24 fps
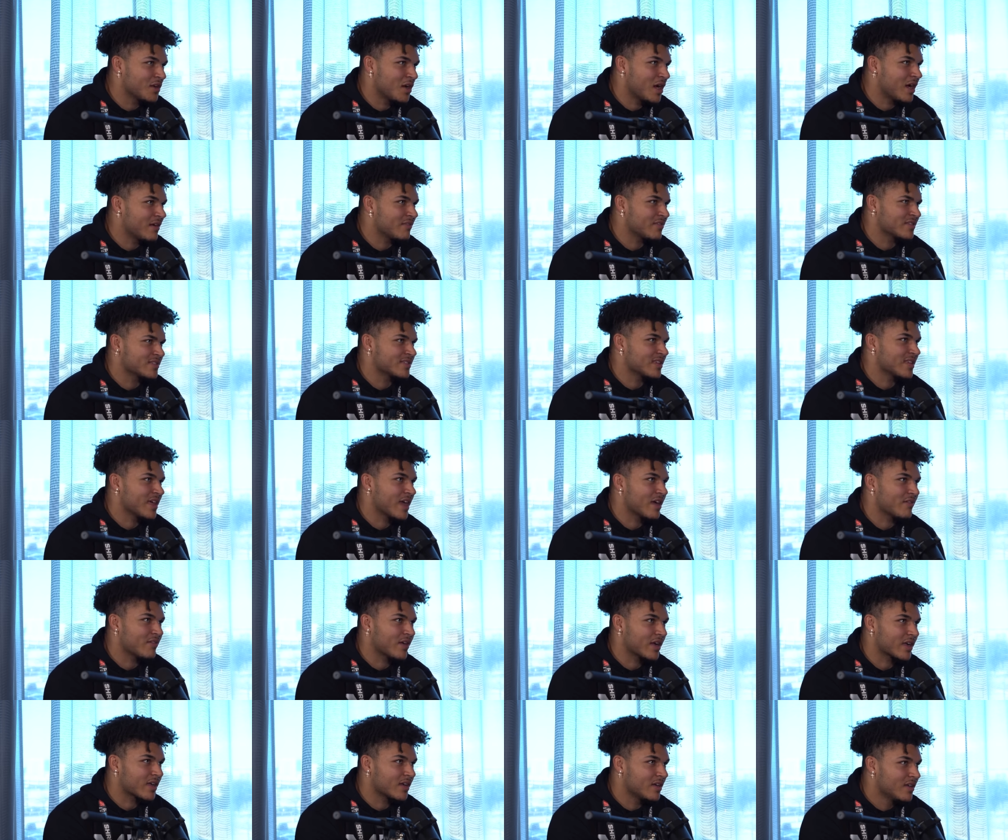You know obviously they
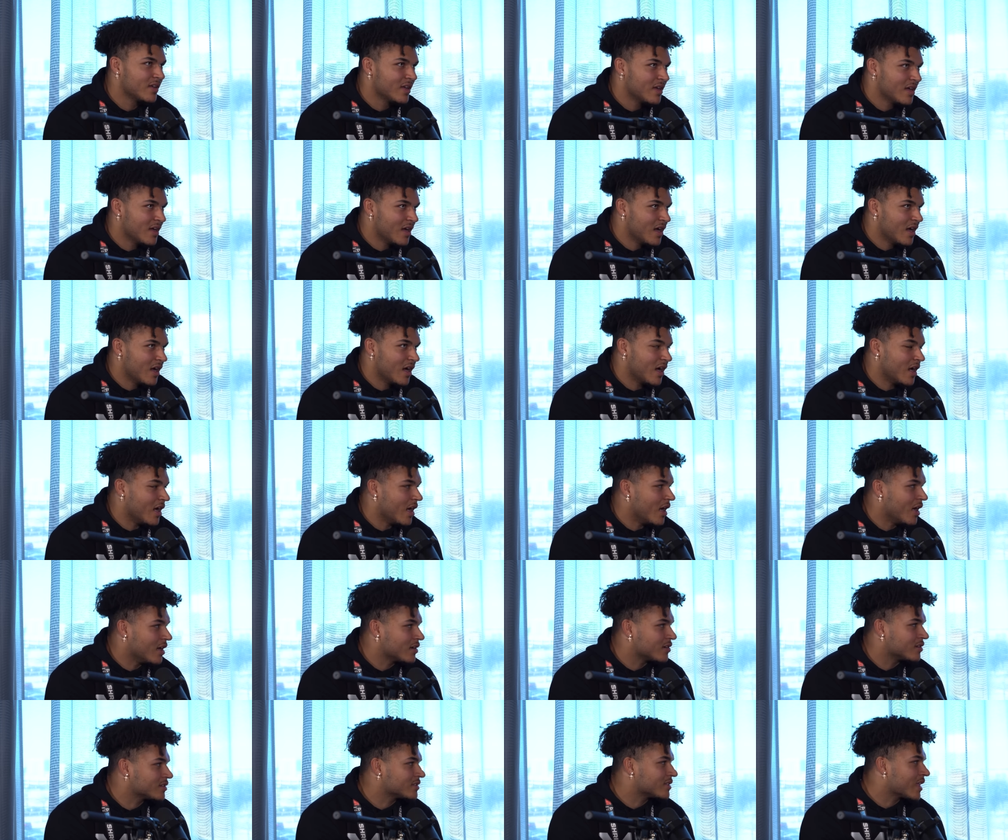have like a, a
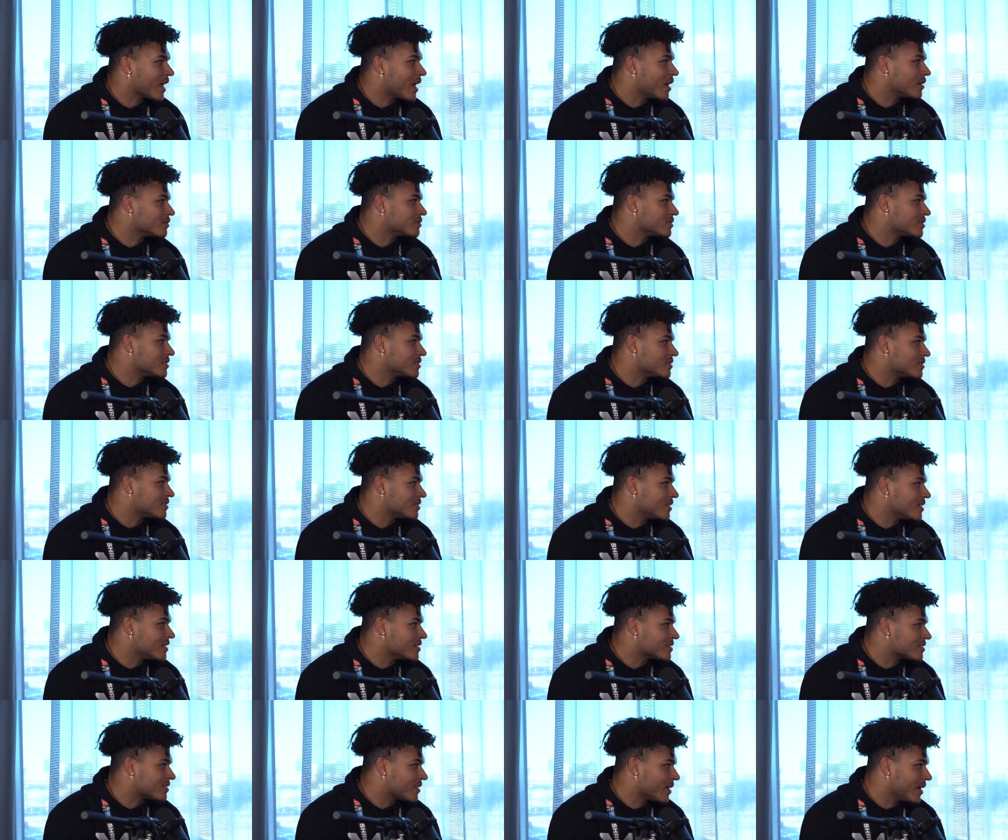hundred thousand
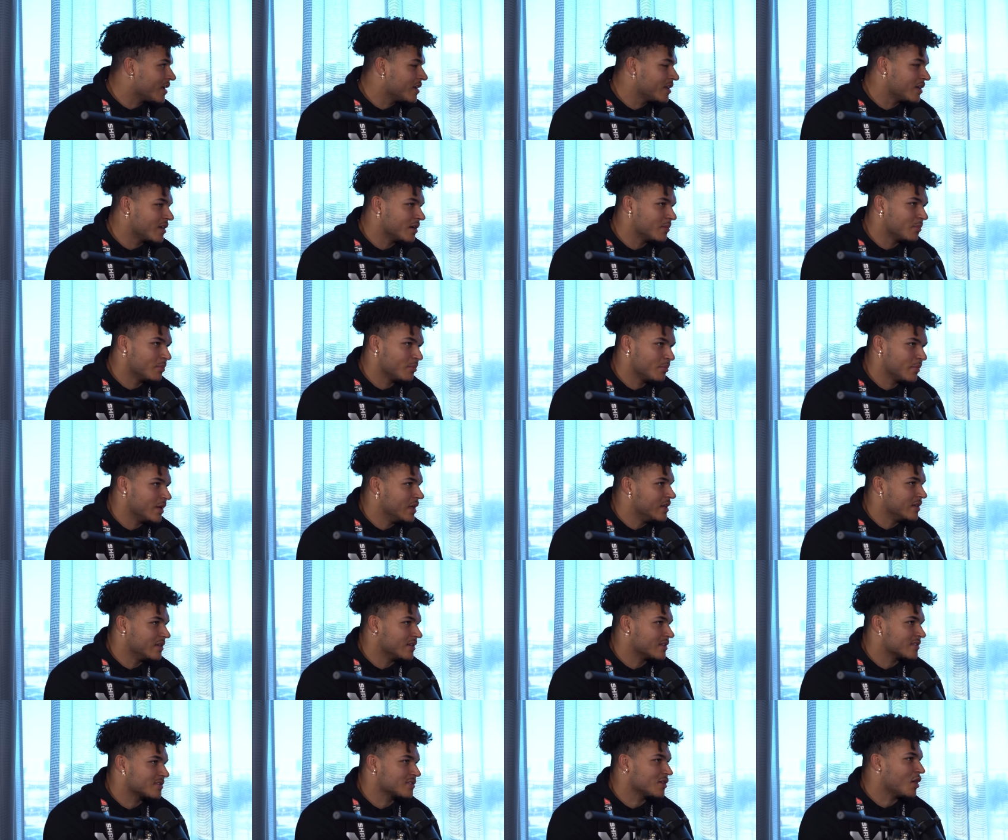seat stadium
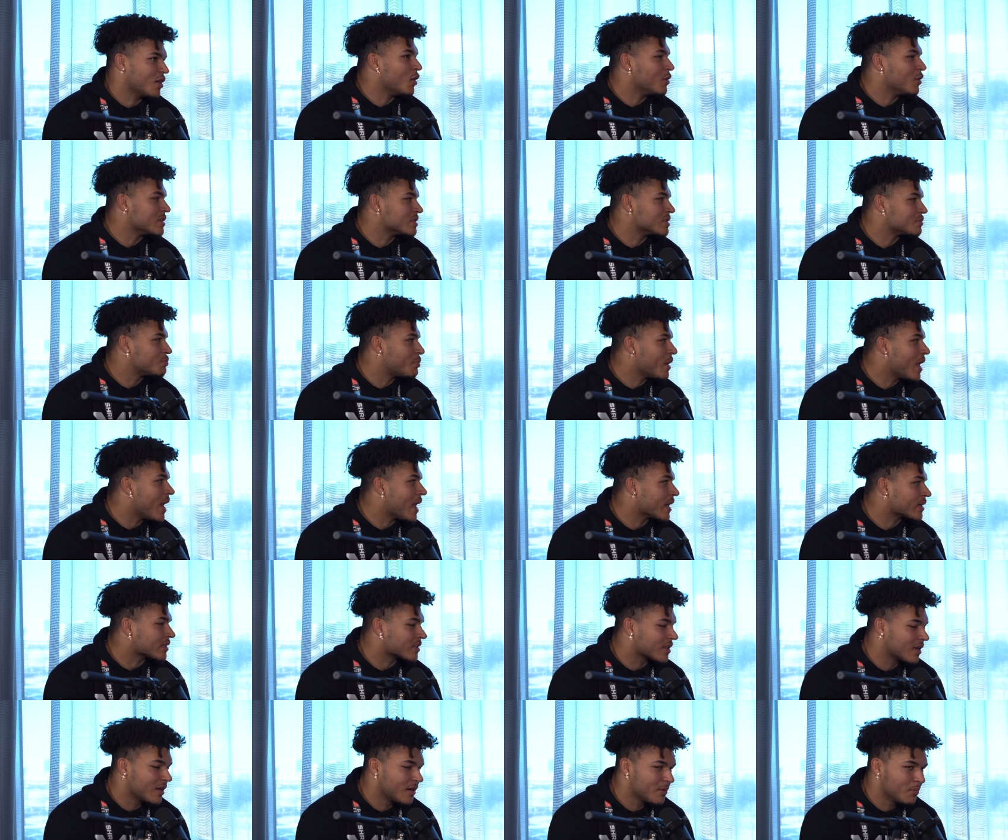and it's always
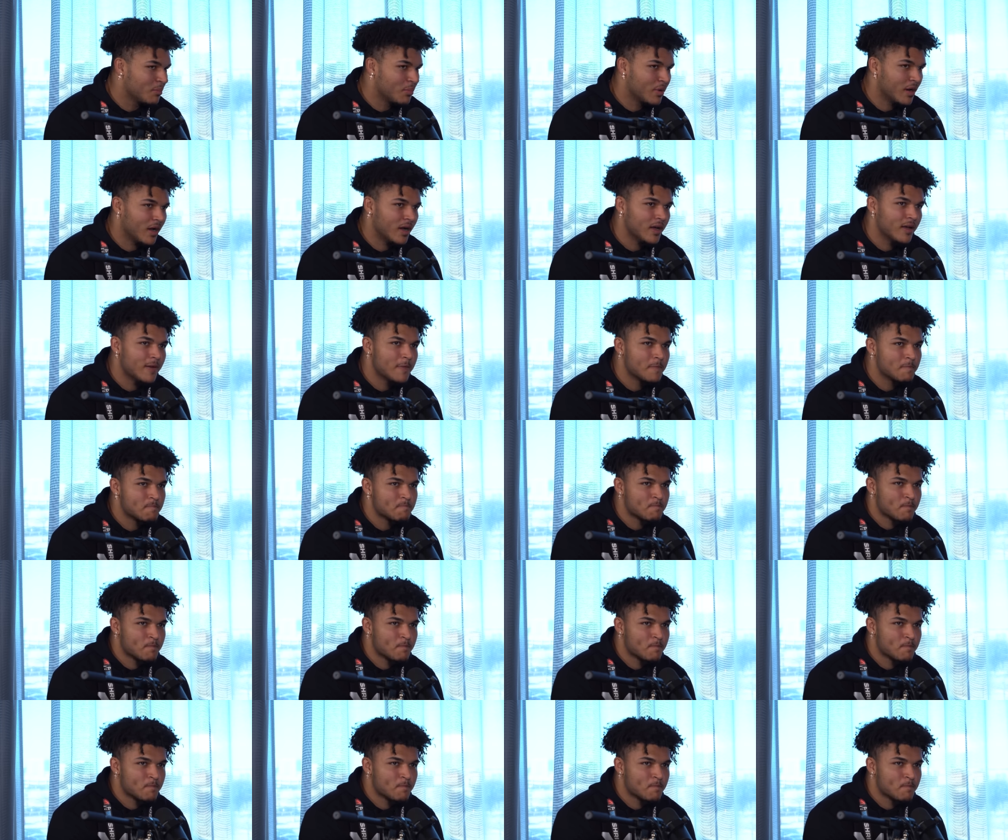packed, but